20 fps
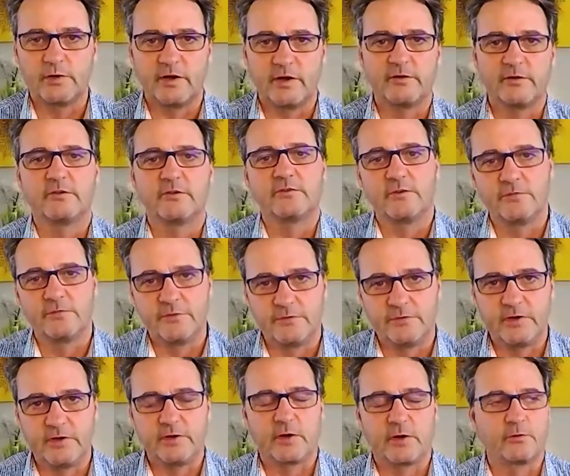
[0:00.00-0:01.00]
one dentist to
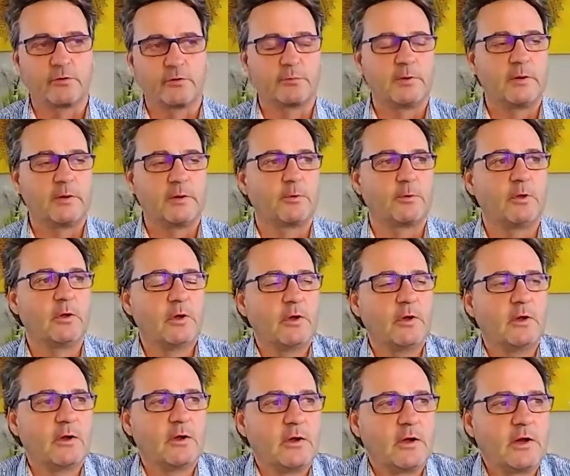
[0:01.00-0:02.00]
1,500 people.
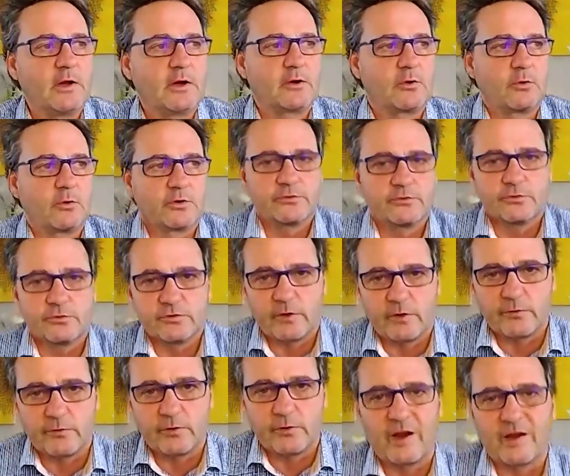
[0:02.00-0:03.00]
And of course, there's other
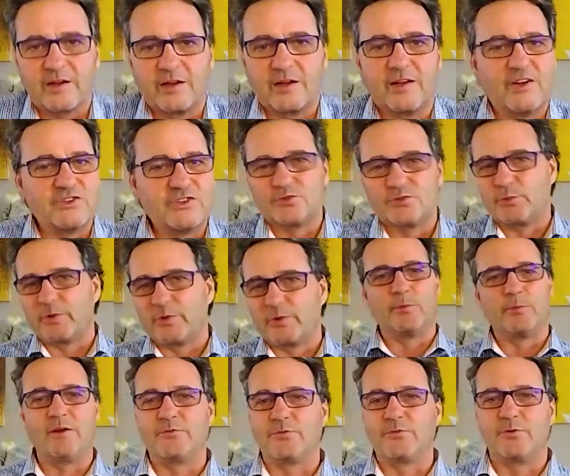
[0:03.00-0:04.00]
calculations we can
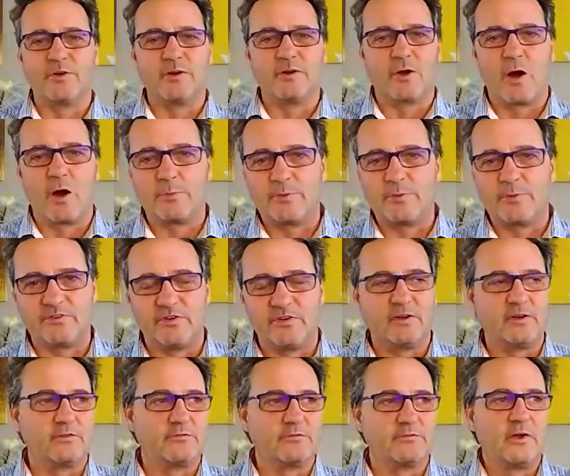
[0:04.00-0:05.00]
make for the competency
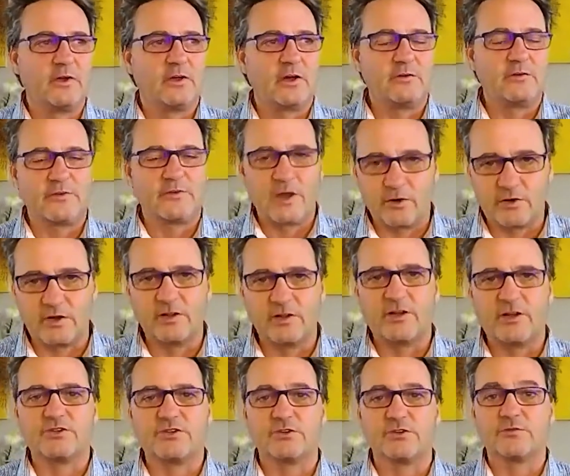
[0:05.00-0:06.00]
of
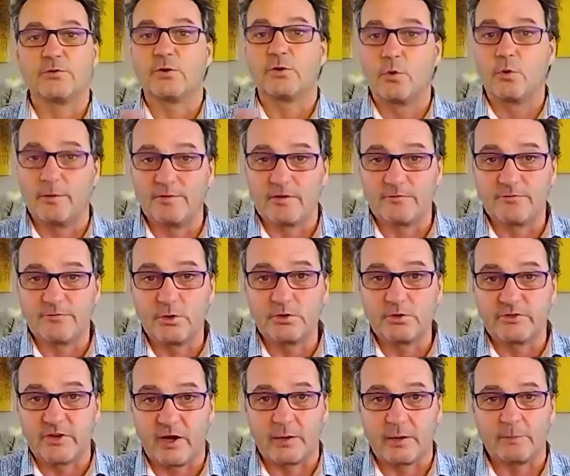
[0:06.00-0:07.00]
calculations for equivalent
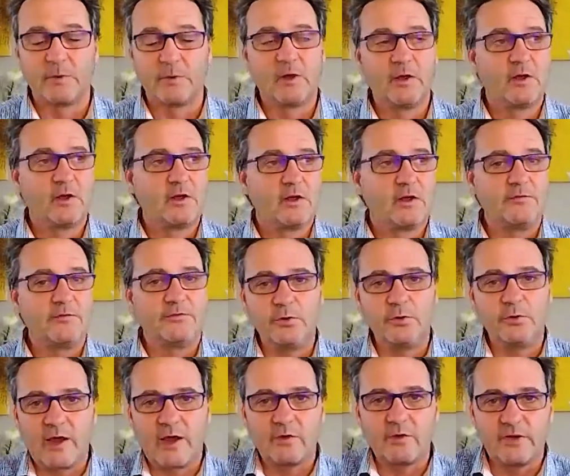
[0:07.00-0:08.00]
full-time. If you
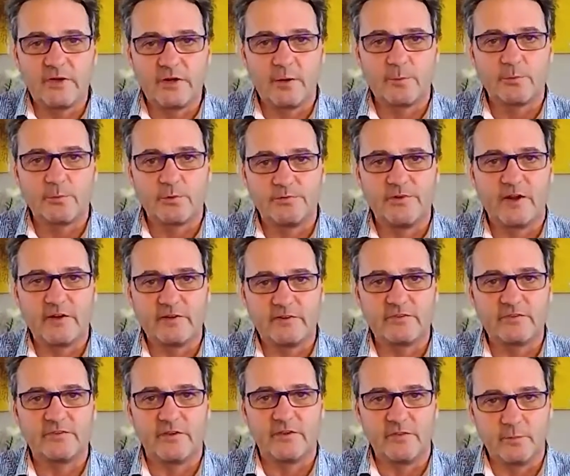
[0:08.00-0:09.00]
count the number of
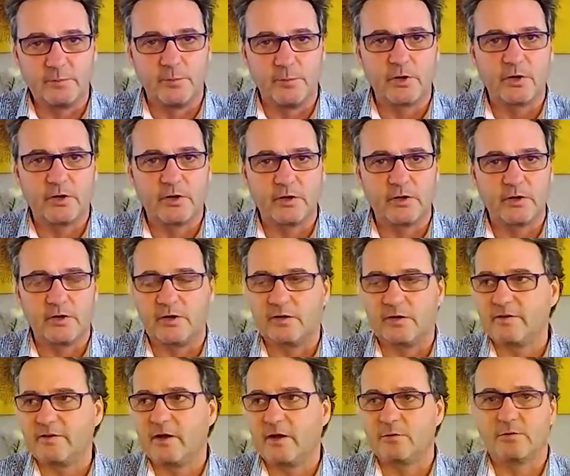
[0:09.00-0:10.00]
dentists in the book in a
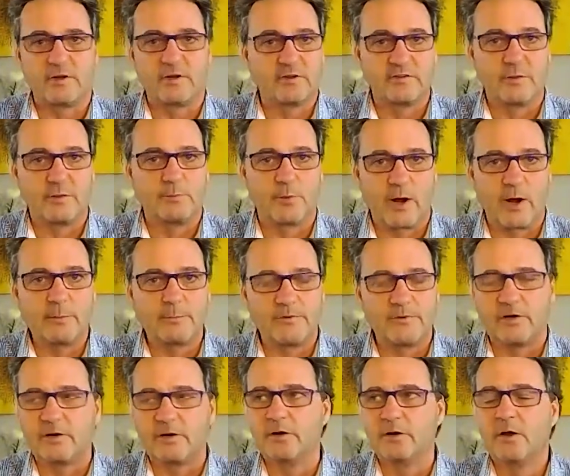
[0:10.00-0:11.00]
town like, say,
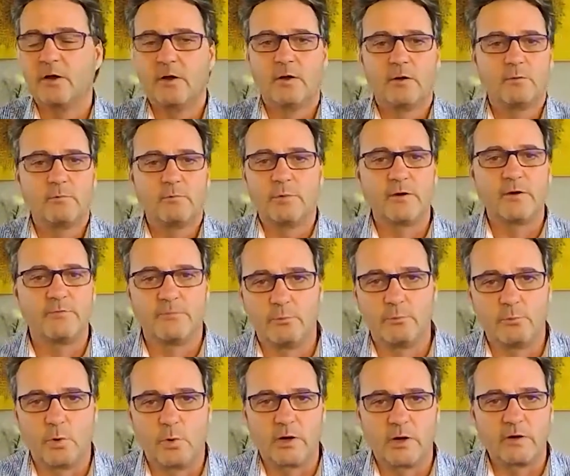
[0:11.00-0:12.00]
Brampton, but if
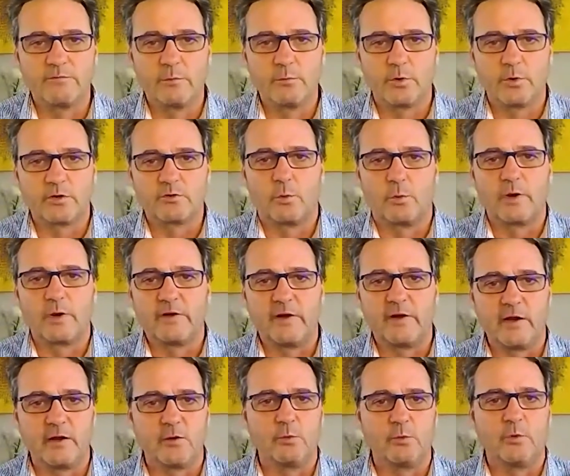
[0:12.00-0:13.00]
one of them works 1 day
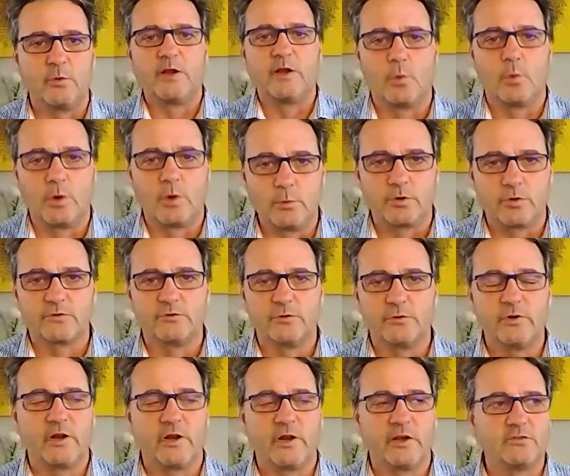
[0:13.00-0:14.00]
a week and one works 2
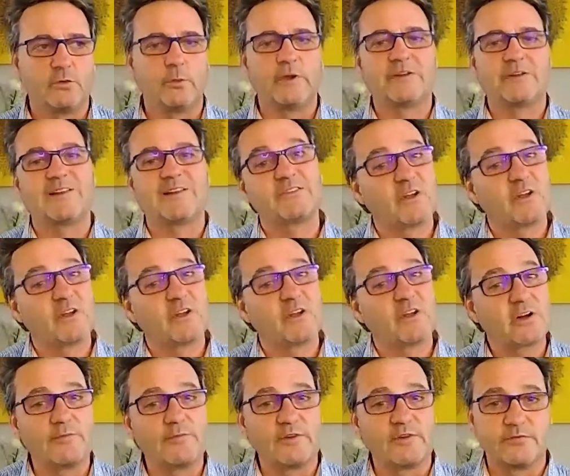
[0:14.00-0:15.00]
days a week, that's not
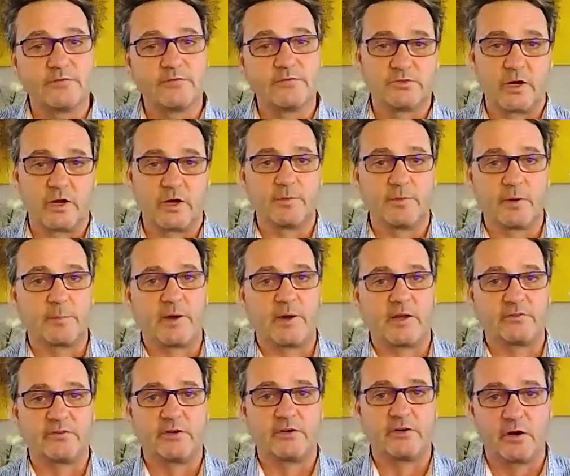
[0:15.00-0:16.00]
equivalent full-time
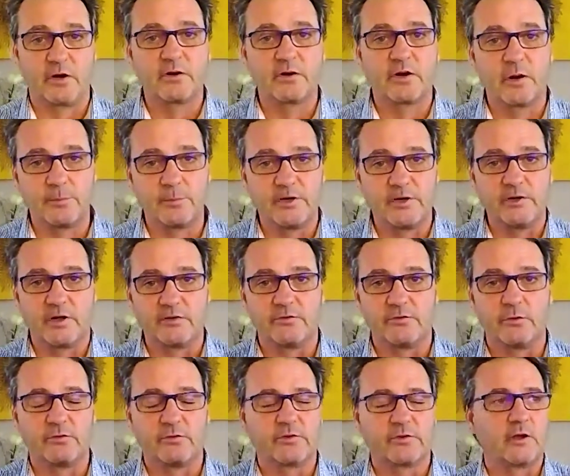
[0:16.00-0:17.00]
capacity. Our company does
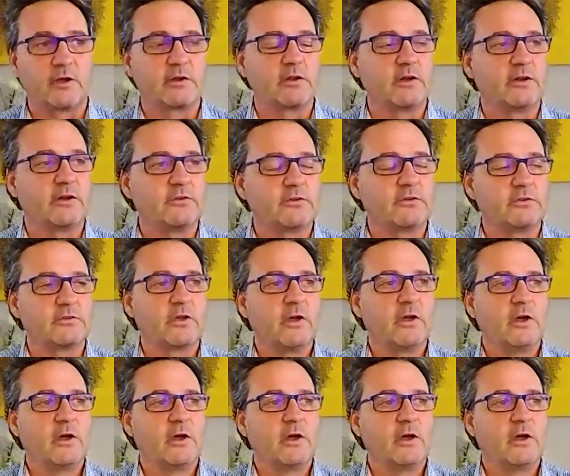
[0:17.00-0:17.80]
those calculations.